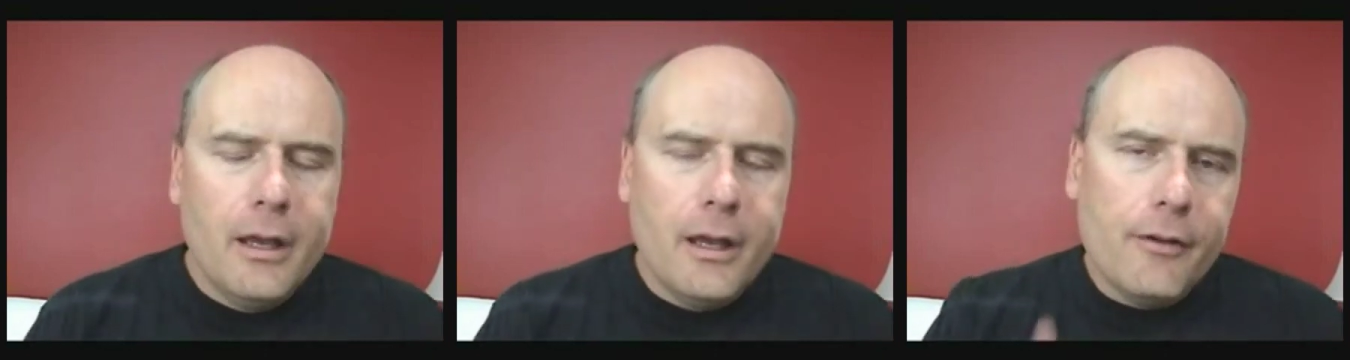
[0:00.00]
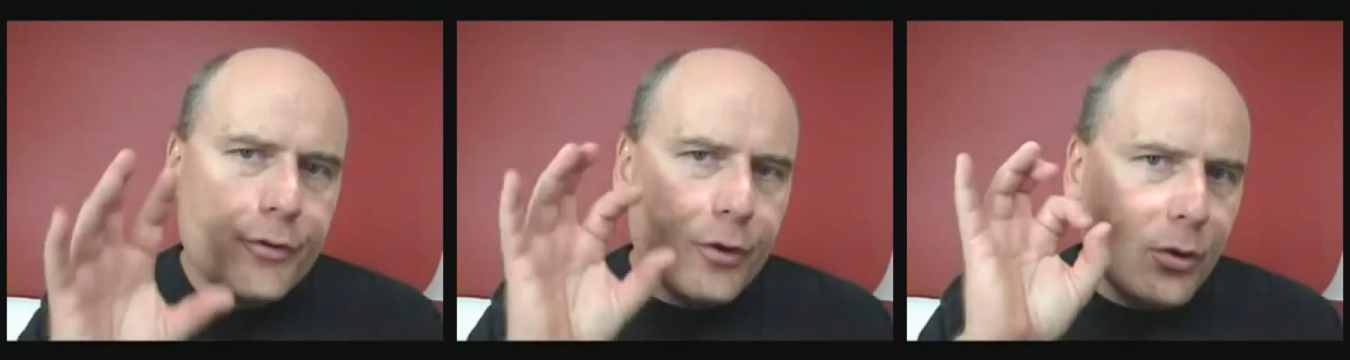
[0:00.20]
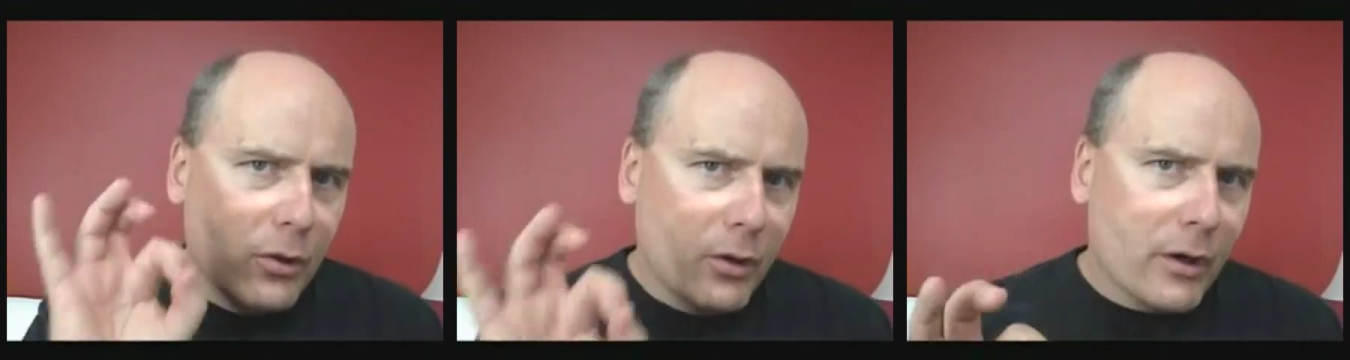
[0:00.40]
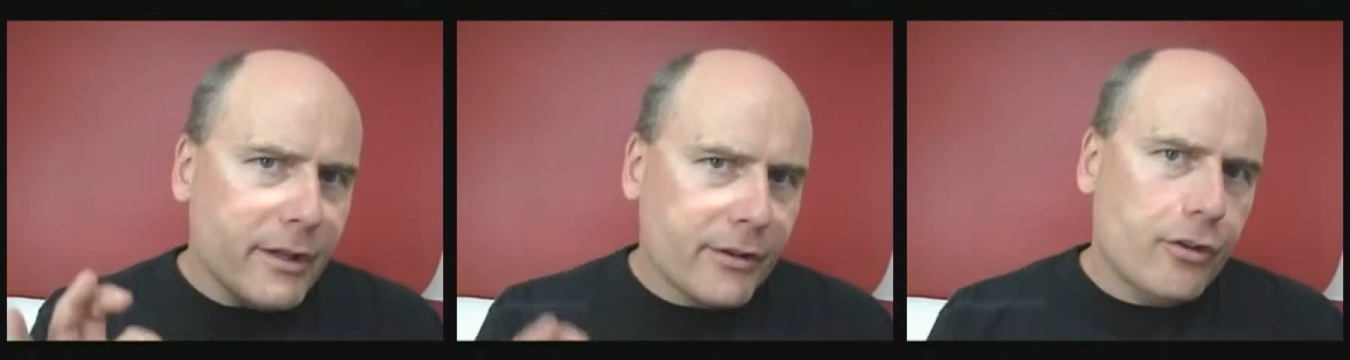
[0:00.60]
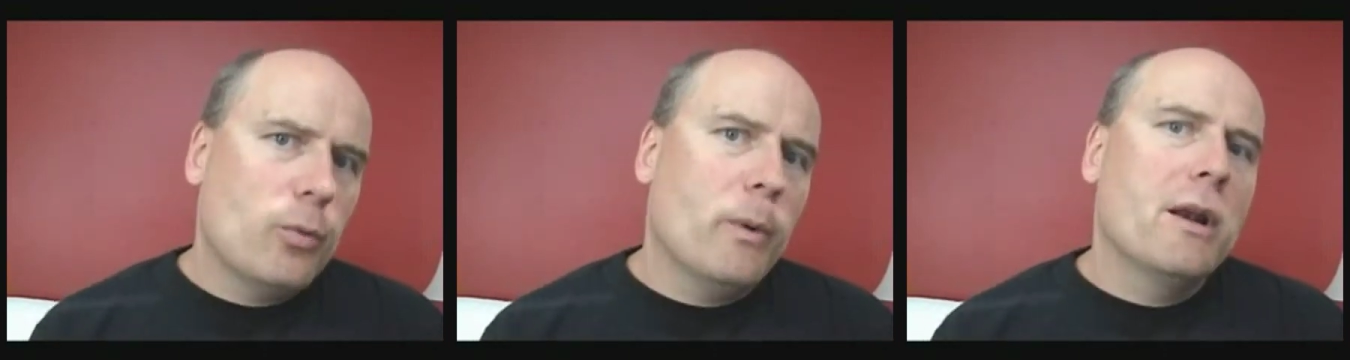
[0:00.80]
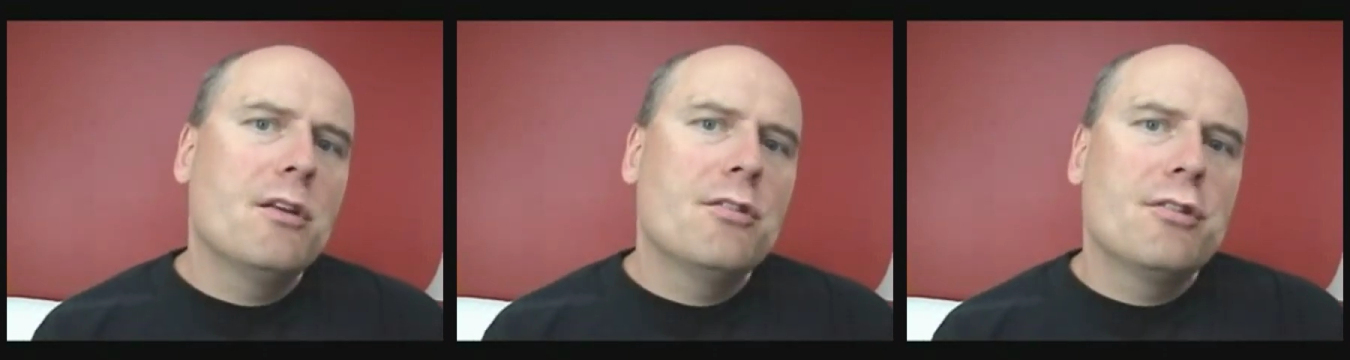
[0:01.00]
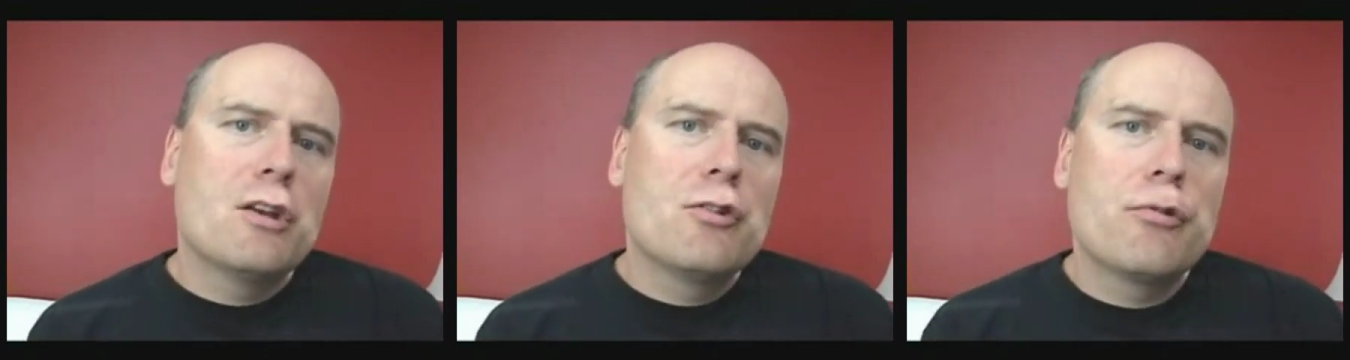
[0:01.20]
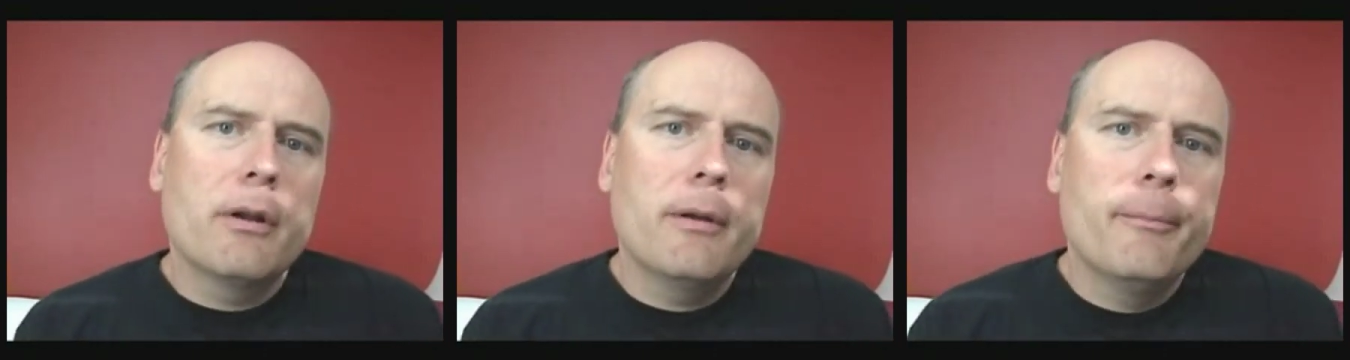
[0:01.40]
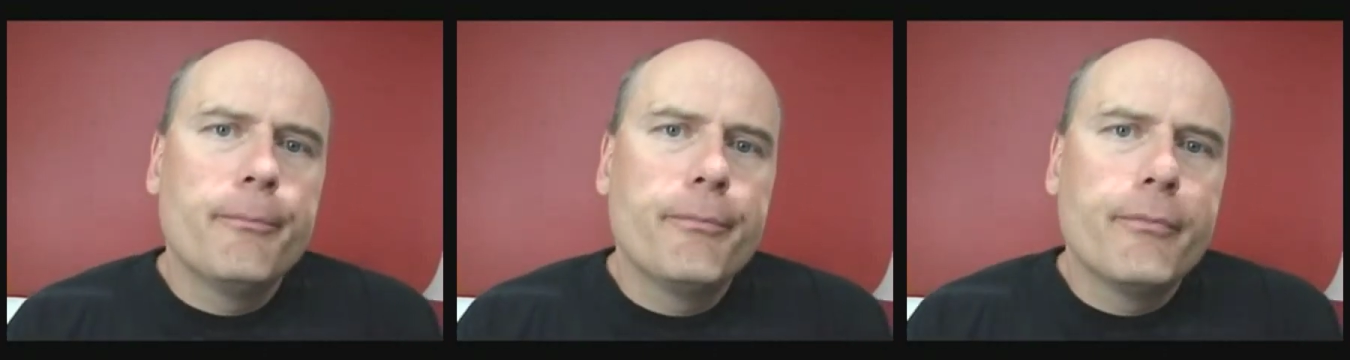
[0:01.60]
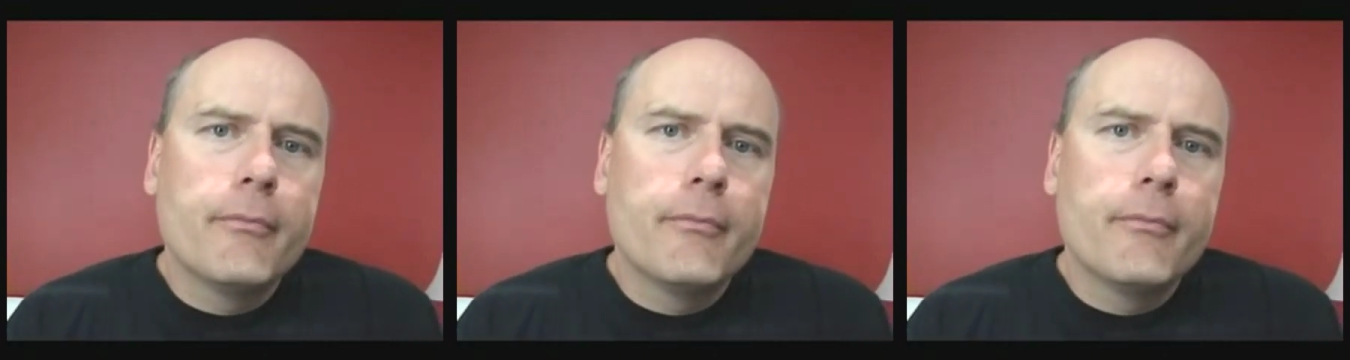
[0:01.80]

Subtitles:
If you look at the 20th century,